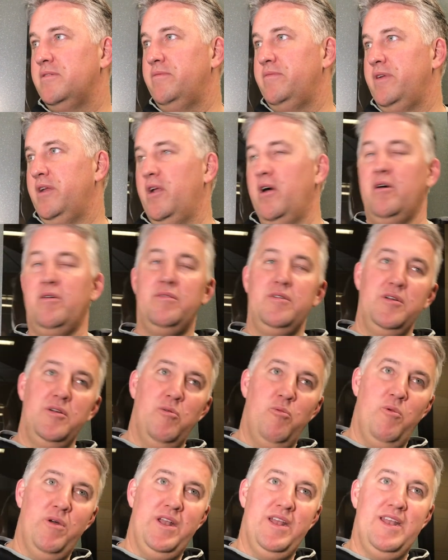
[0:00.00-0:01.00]
You know,
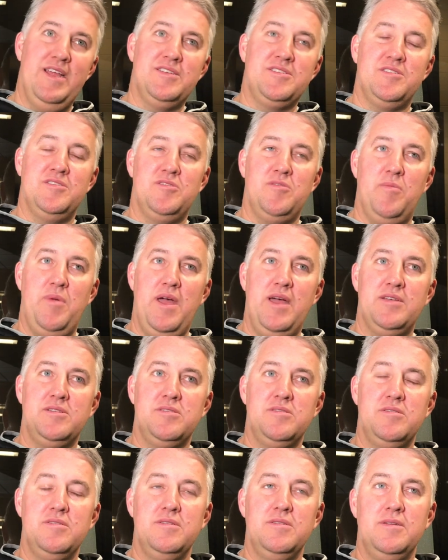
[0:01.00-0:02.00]
when it isn't the
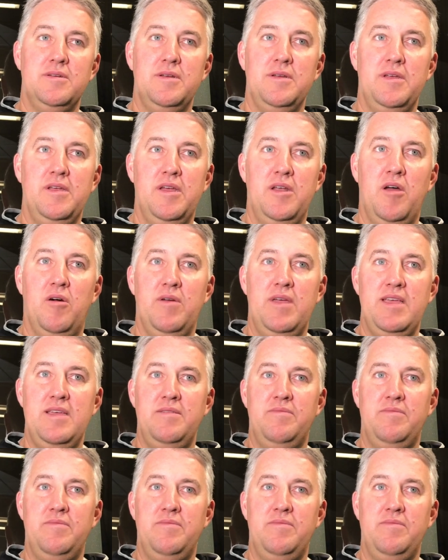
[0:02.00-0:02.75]
best, you know,